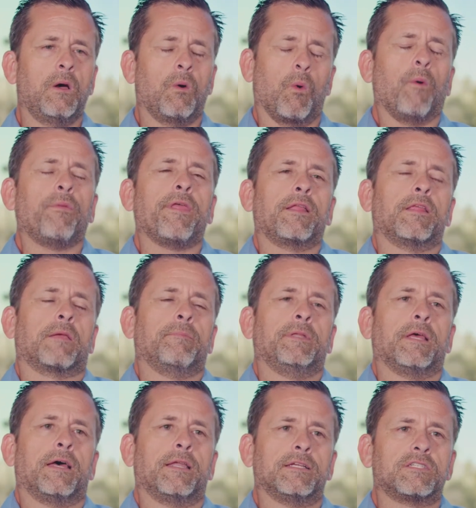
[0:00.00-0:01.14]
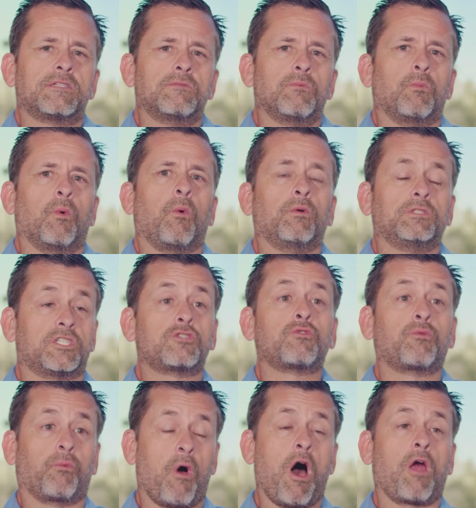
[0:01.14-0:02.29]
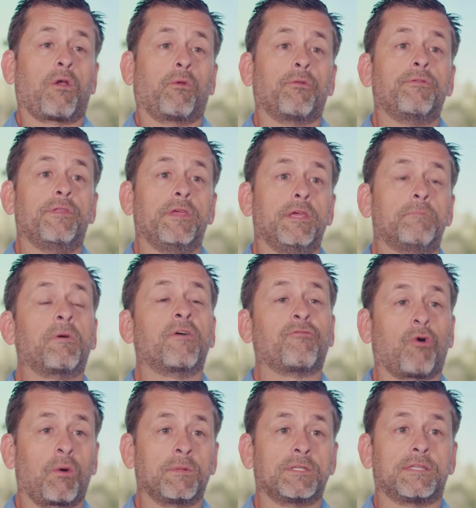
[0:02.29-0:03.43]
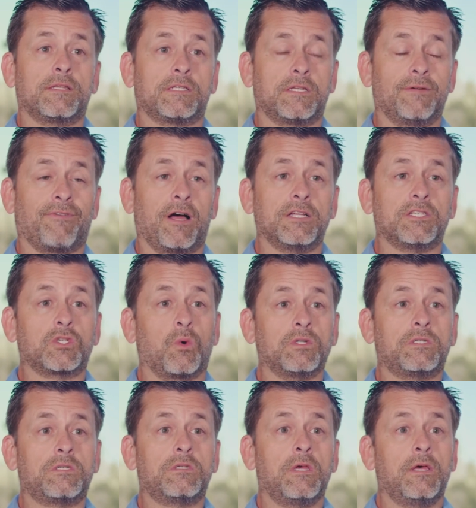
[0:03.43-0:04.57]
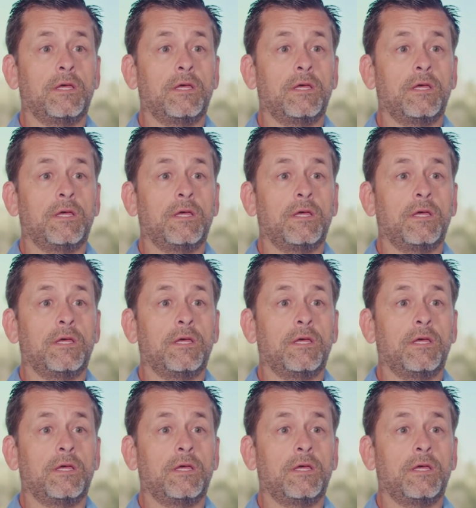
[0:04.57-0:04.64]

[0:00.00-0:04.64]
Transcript: Well, one thing that can be done is we'll just throttle the performance of this device so it's